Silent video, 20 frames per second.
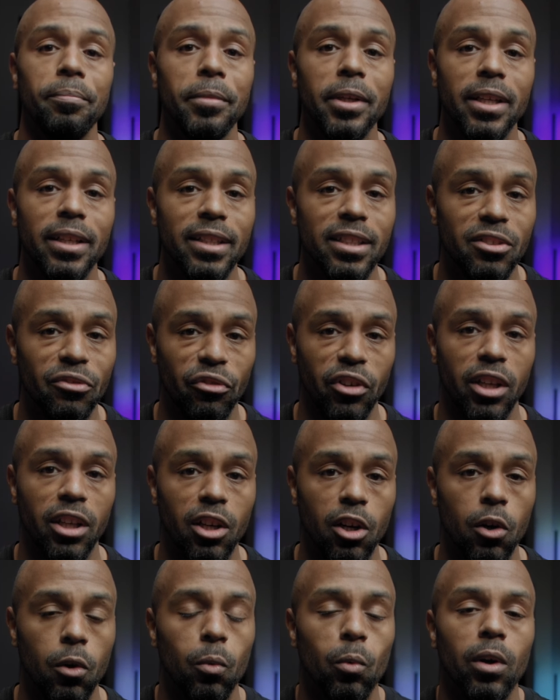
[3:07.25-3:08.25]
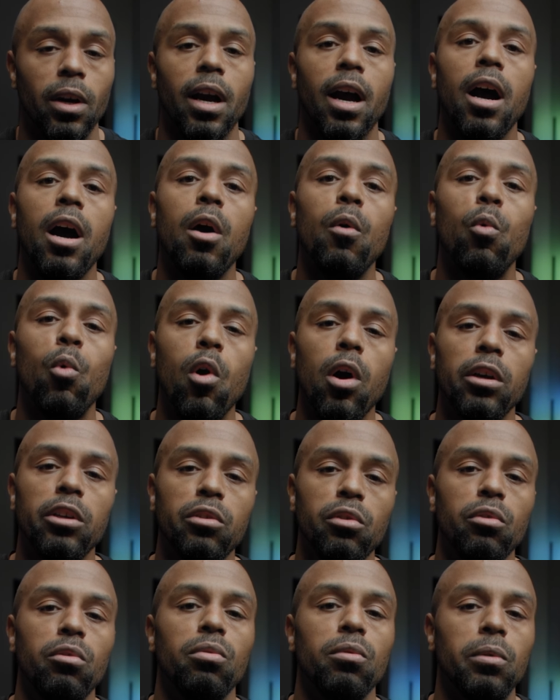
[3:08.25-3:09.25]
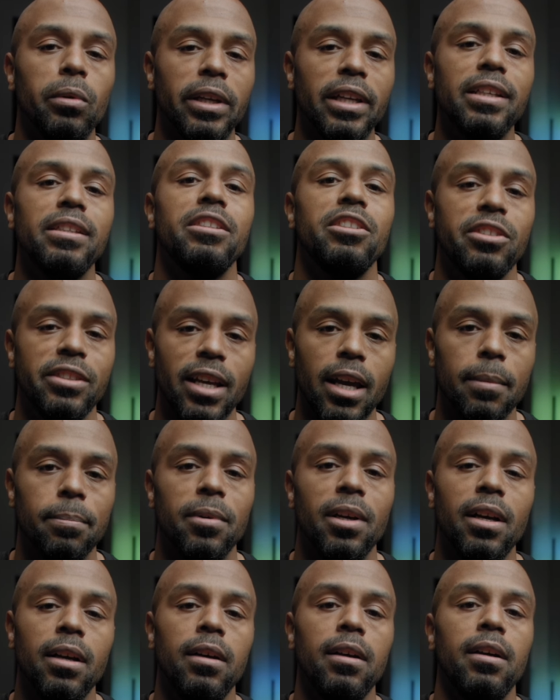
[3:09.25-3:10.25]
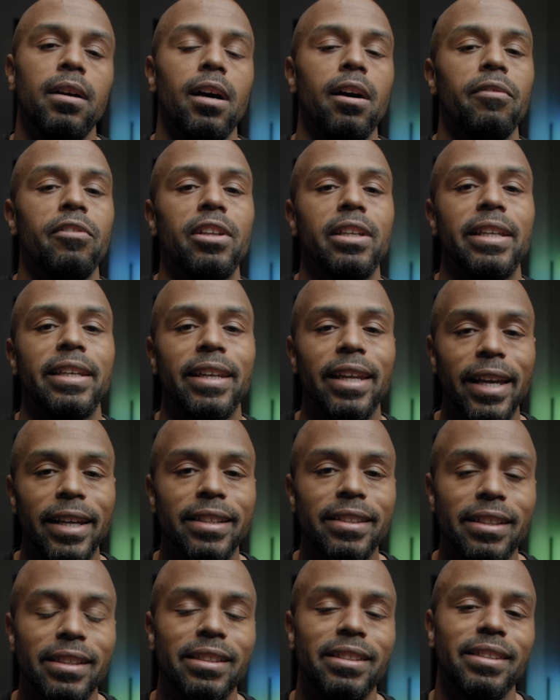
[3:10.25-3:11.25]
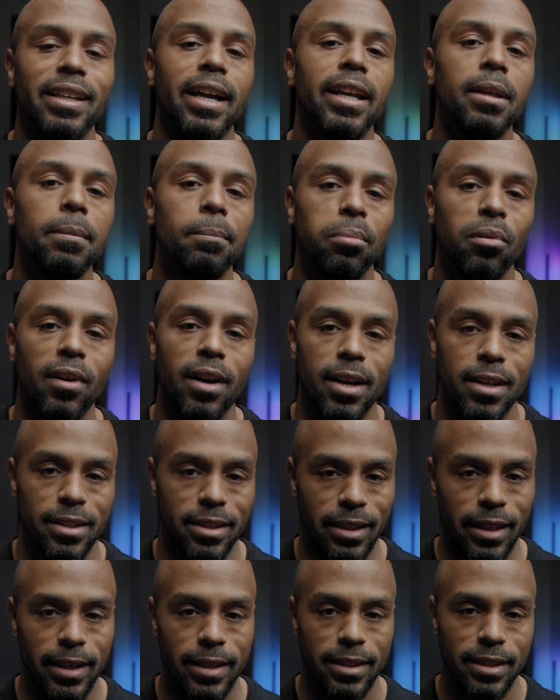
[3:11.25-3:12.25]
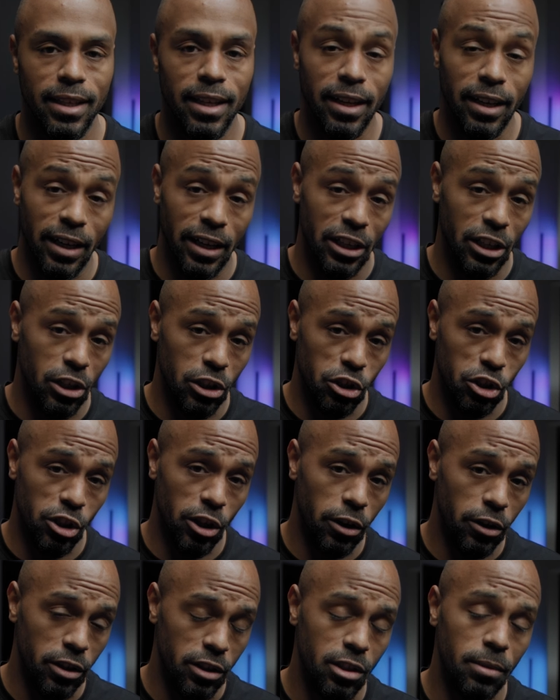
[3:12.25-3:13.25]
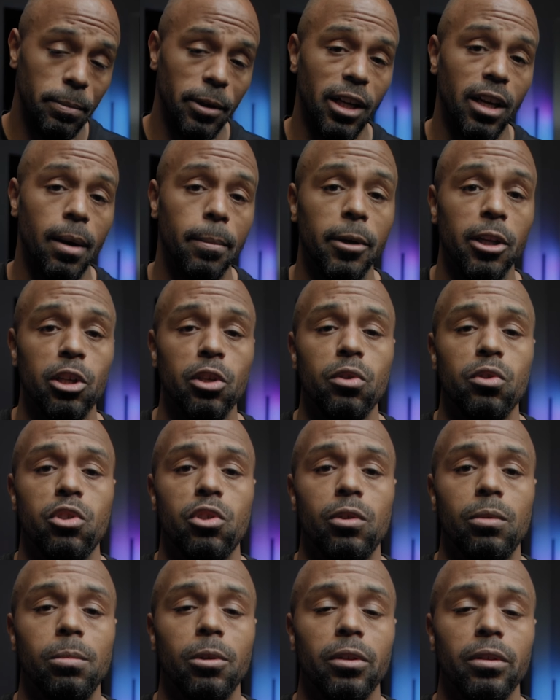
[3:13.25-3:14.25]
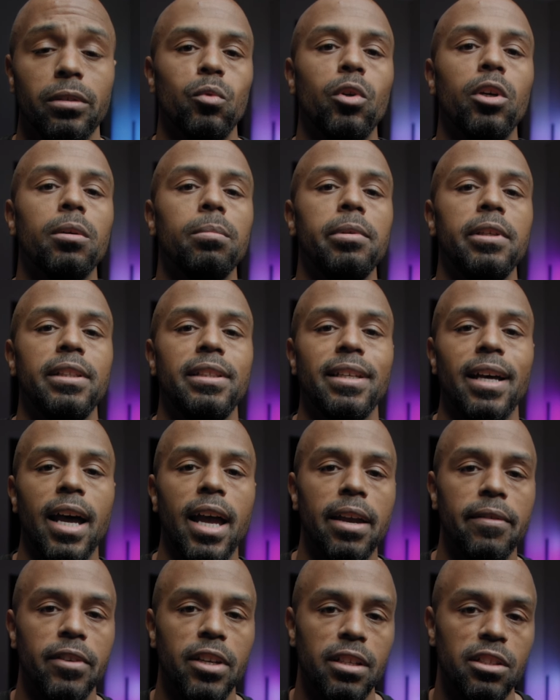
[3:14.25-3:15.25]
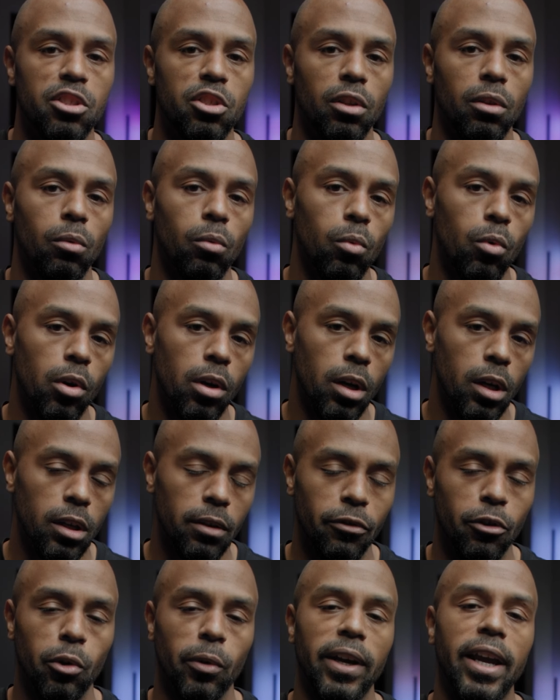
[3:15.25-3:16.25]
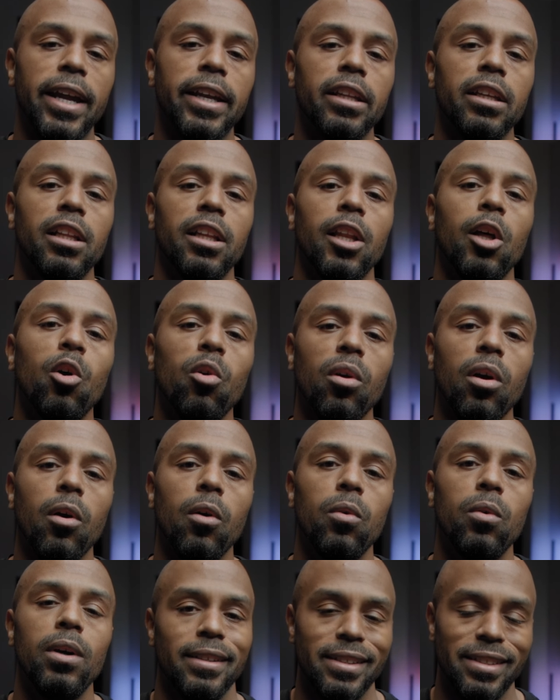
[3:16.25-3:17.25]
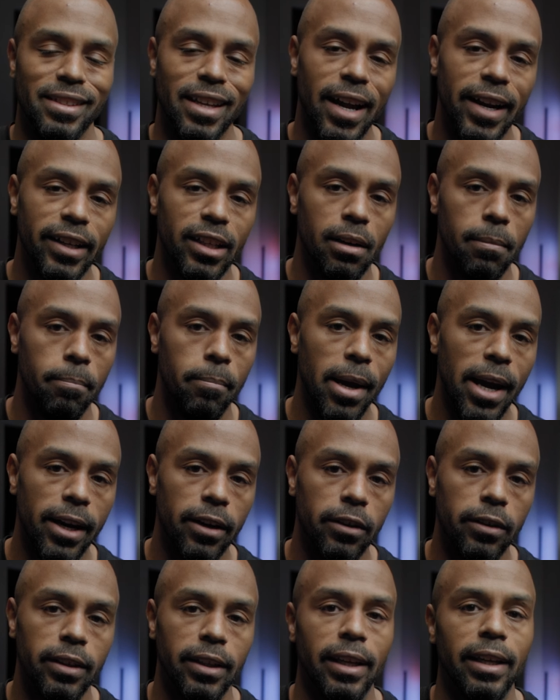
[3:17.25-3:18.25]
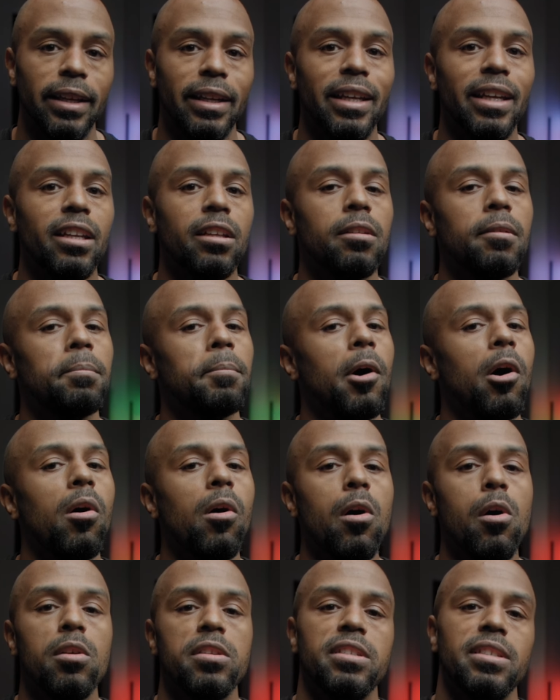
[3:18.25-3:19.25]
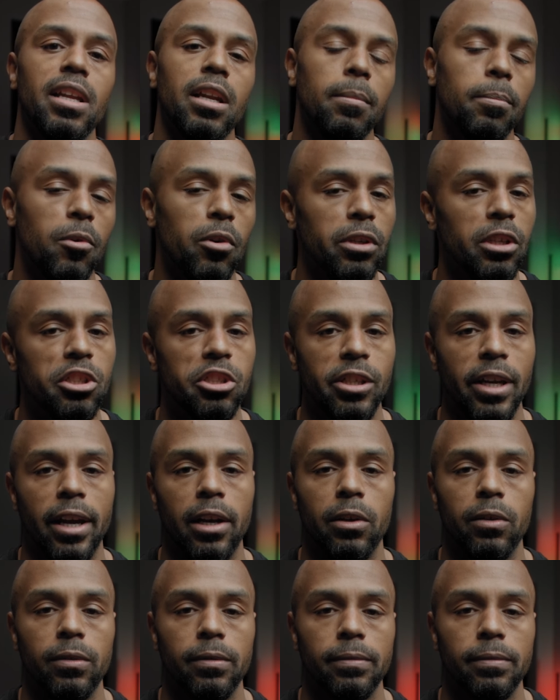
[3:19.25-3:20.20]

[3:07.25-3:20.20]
me in this video where I'll walk you through each step of the next exciting process in your journey to becoming a YouTuber. We'll be diving into the world of creating a logo, designing a banner, and getting them all set up on your channel.